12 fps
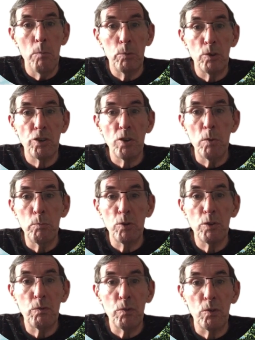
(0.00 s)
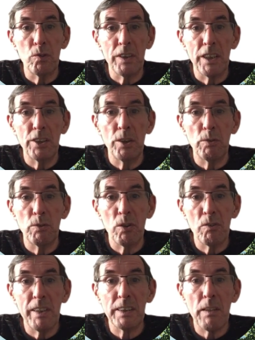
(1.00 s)
but so much fun that you
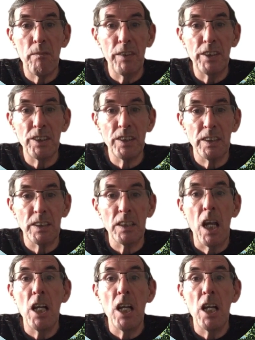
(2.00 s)
regret finishing